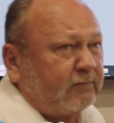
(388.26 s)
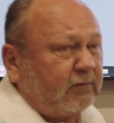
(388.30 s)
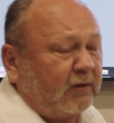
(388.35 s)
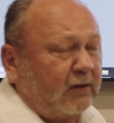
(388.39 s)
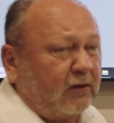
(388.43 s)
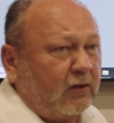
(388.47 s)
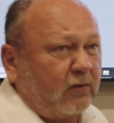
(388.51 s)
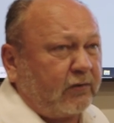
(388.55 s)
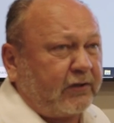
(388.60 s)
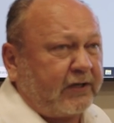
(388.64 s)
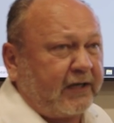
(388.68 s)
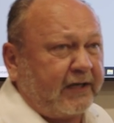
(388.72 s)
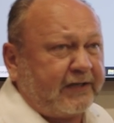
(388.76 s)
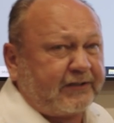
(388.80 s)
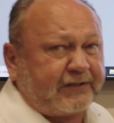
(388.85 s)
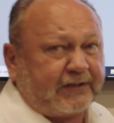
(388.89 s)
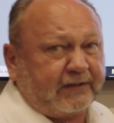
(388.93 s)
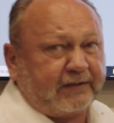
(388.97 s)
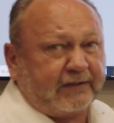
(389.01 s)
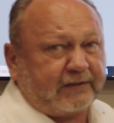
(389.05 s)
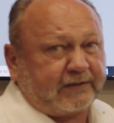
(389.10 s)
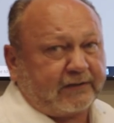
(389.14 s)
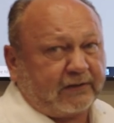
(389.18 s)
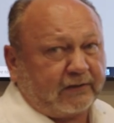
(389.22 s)
in
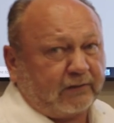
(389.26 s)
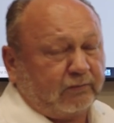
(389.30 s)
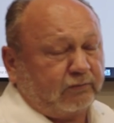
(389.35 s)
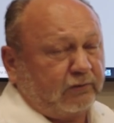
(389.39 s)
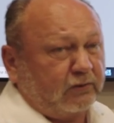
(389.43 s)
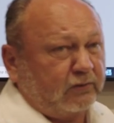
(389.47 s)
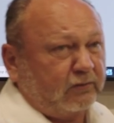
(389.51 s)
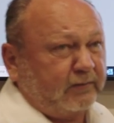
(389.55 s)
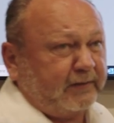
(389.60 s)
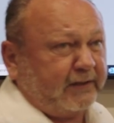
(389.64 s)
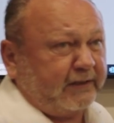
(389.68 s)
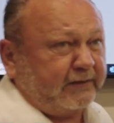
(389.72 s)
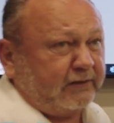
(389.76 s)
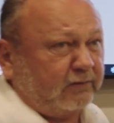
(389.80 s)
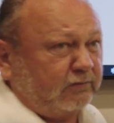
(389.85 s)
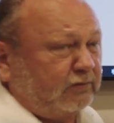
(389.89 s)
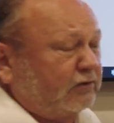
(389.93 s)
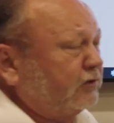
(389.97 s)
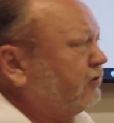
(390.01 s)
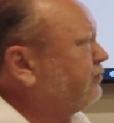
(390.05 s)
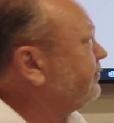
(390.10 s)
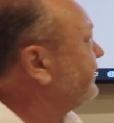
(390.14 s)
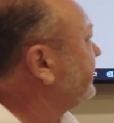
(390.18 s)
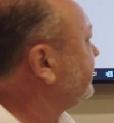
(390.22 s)
relocation to the room, in the
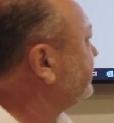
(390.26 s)
room,